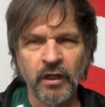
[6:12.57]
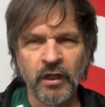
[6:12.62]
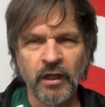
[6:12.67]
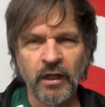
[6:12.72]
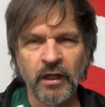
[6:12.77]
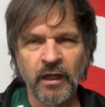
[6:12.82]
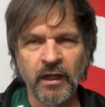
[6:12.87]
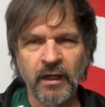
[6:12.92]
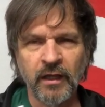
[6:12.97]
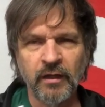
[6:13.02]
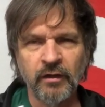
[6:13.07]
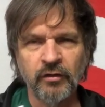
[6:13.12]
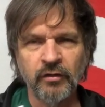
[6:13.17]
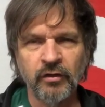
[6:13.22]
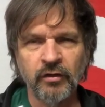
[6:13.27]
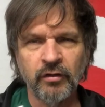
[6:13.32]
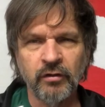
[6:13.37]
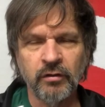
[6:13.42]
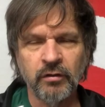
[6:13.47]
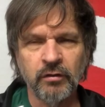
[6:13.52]
And
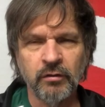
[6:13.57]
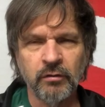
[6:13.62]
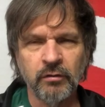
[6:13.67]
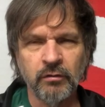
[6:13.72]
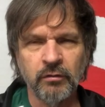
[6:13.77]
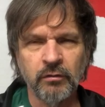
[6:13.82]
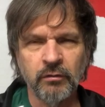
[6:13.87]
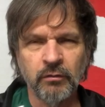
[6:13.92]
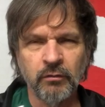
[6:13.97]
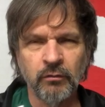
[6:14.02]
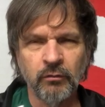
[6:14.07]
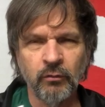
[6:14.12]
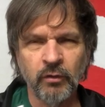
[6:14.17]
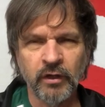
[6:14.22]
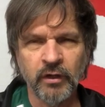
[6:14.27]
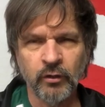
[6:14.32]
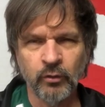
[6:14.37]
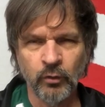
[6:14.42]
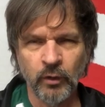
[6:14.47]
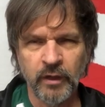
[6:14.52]
what
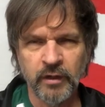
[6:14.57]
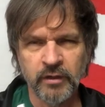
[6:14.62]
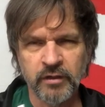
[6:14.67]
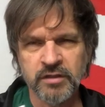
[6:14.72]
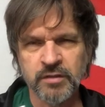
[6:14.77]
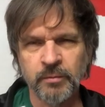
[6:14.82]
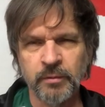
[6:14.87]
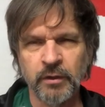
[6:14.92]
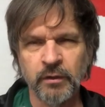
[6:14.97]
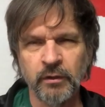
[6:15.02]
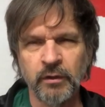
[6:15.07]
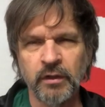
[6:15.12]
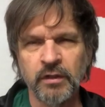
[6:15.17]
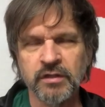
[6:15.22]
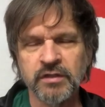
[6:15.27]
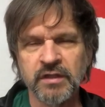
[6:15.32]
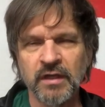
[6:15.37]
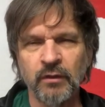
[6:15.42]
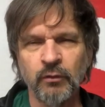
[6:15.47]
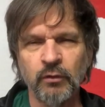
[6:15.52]
a great
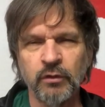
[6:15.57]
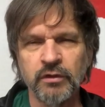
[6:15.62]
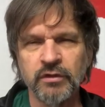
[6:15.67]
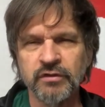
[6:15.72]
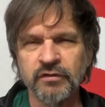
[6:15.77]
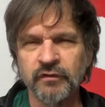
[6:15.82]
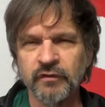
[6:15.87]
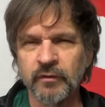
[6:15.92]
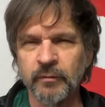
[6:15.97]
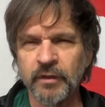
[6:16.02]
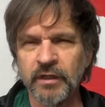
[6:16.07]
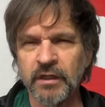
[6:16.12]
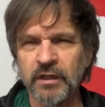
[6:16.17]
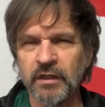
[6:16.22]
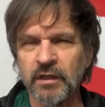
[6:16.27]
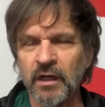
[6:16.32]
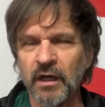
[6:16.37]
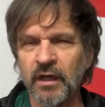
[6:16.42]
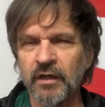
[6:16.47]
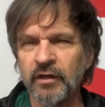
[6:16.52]
experience that was for me.
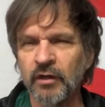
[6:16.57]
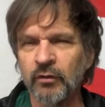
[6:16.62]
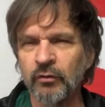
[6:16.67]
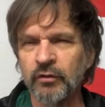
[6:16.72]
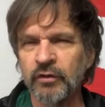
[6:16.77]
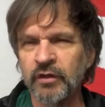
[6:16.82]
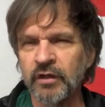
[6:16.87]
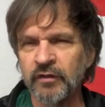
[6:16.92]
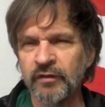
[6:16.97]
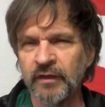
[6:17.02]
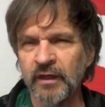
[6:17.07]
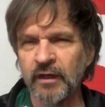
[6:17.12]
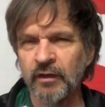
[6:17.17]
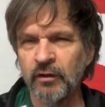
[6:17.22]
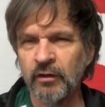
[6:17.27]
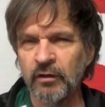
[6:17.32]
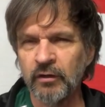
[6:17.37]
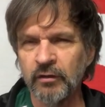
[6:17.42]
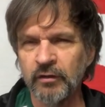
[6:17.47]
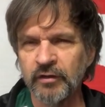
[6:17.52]
I don't get that
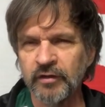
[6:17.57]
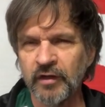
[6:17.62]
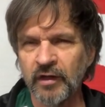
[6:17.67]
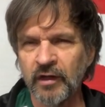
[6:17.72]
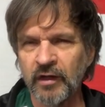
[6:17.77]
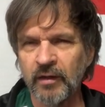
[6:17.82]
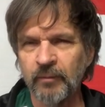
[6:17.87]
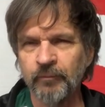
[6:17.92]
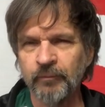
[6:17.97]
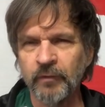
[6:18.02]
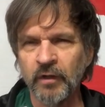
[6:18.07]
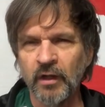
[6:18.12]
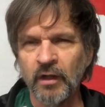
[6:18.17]
all the time.